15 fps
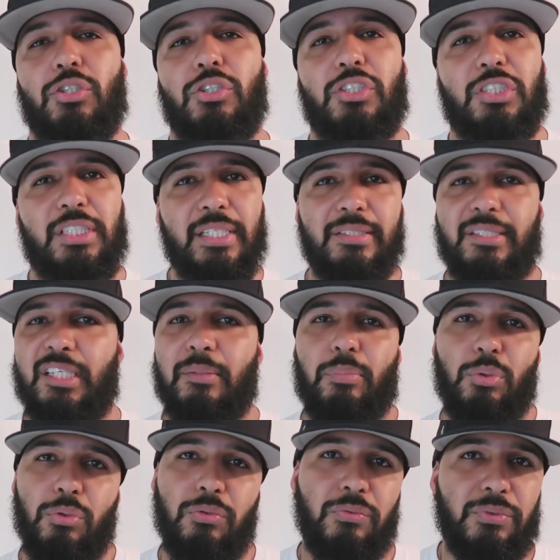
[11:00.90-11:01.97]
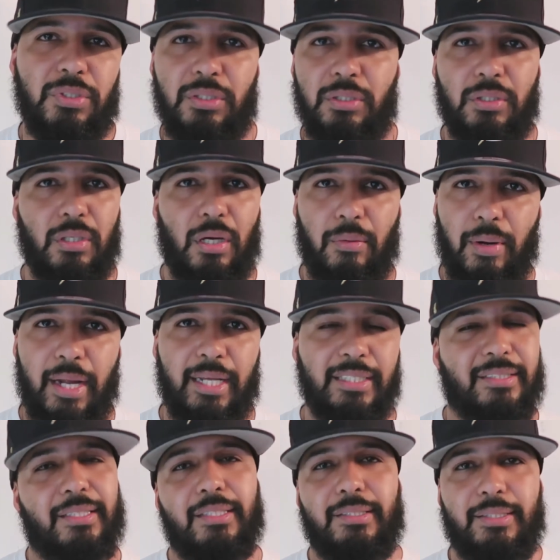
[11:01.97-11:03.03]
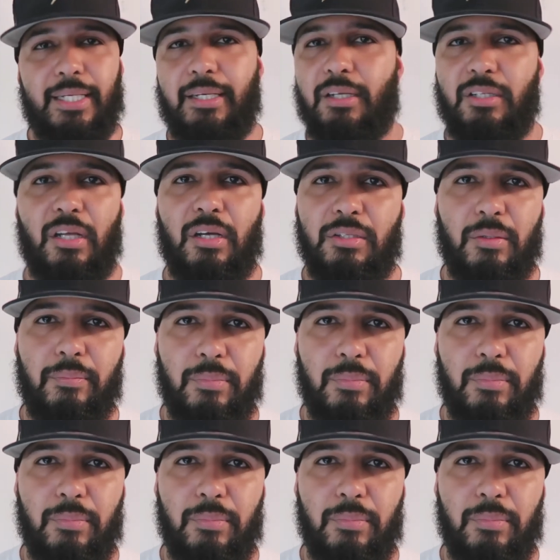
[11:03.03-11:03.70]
make sure it's TSA approved, all right? It's gonna say it